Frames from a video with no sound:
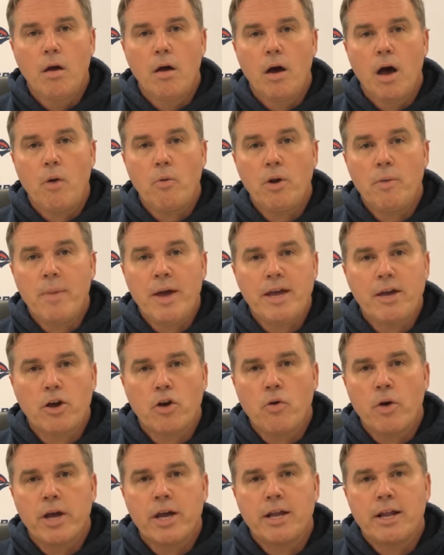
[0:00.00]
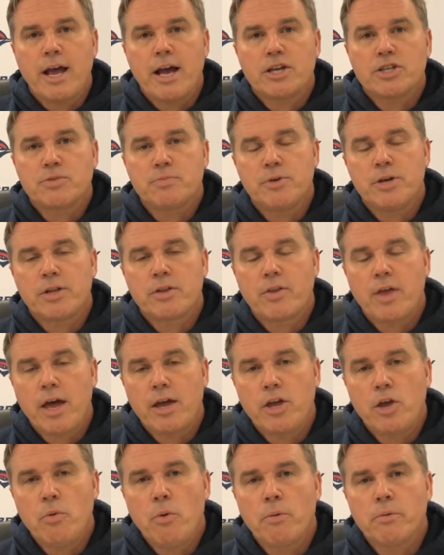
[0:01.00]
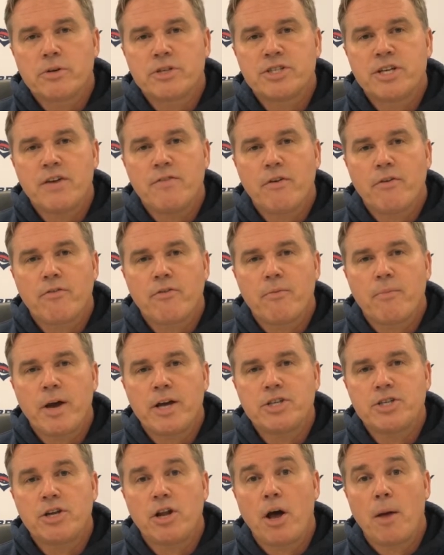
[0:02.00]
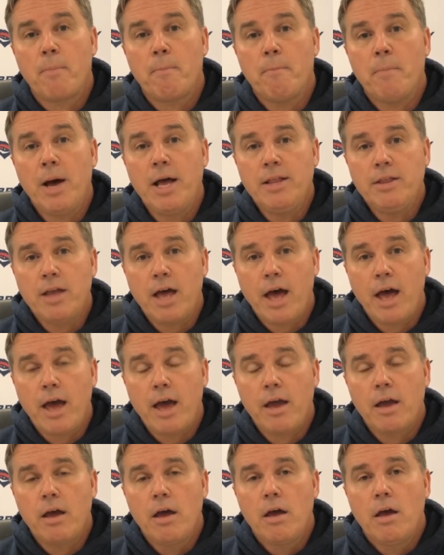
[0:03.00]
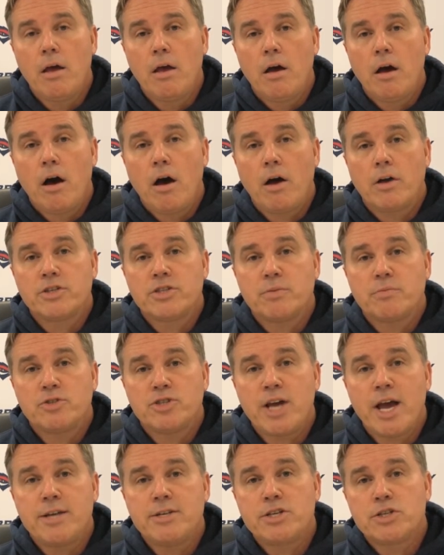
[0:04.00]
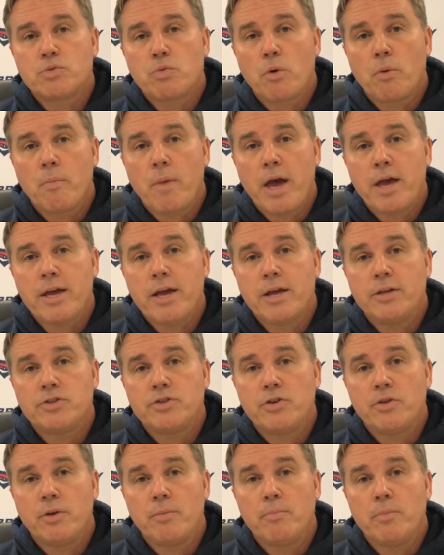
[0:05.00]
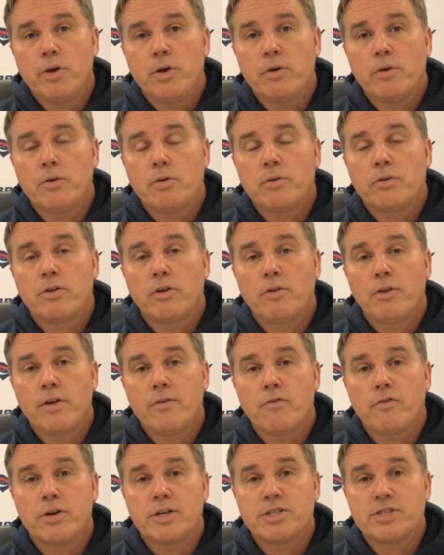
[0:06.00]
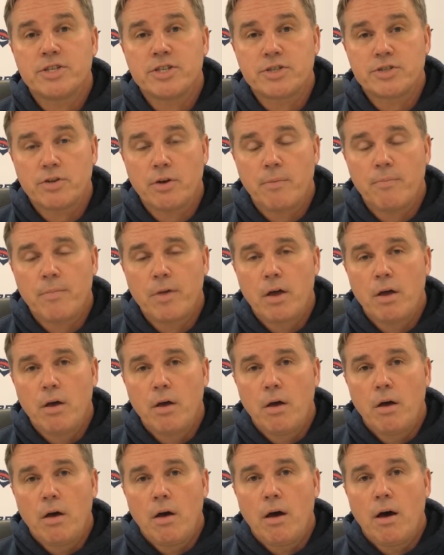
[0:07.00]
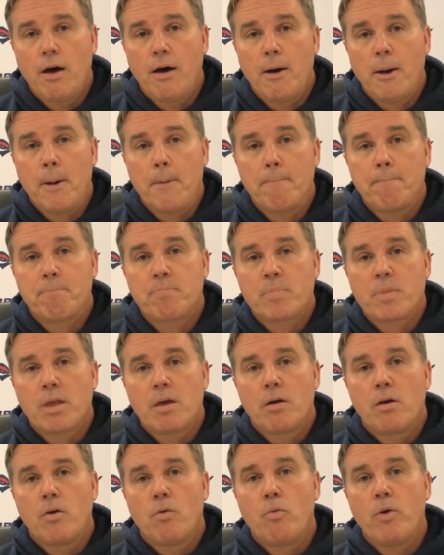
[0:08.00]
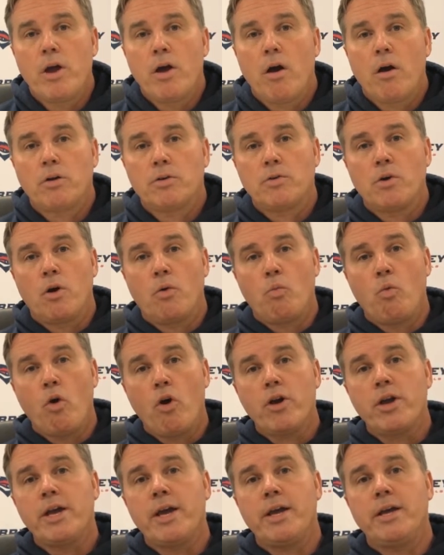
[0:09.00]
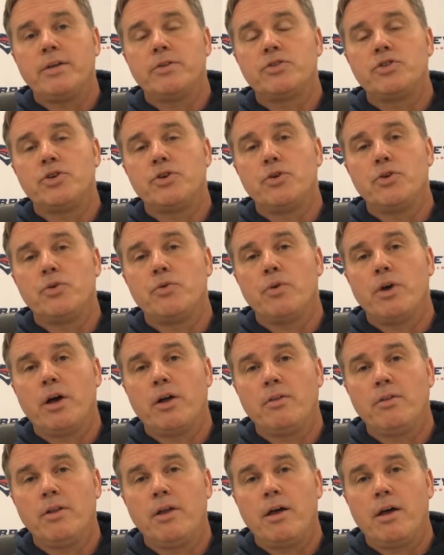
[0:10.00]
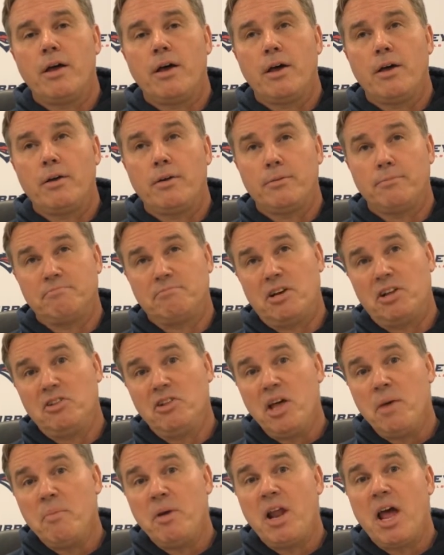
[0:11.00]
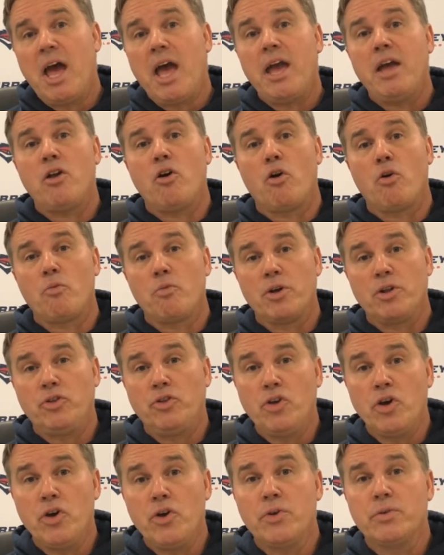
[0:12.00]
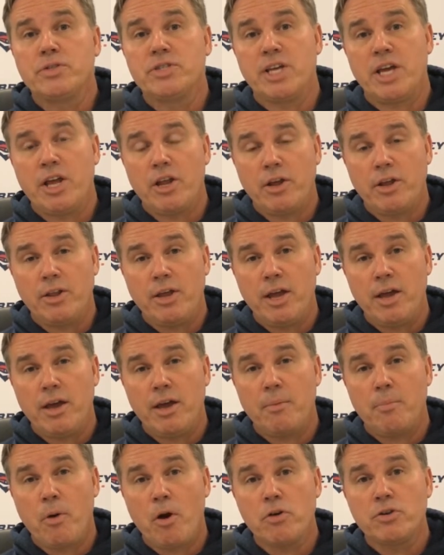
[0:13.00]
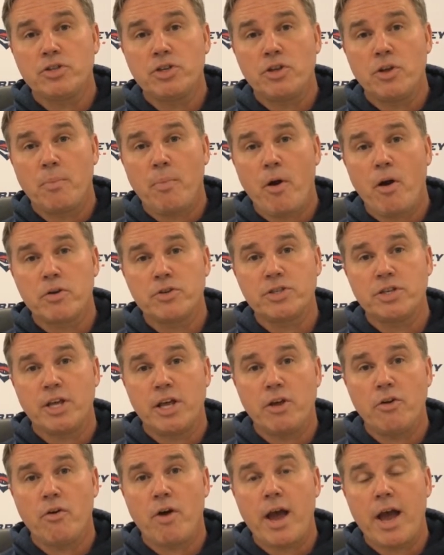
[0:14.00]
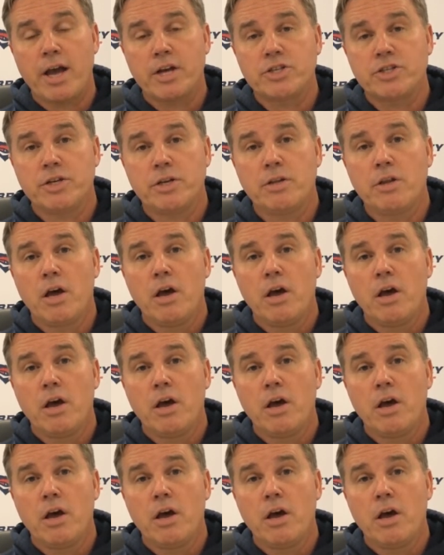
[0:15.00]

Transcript: I want to make a quick announcement that you will receive information on Monday on some changes we're making to the meal delivery system. we are working to eliminate or reduce the person-to-person interaction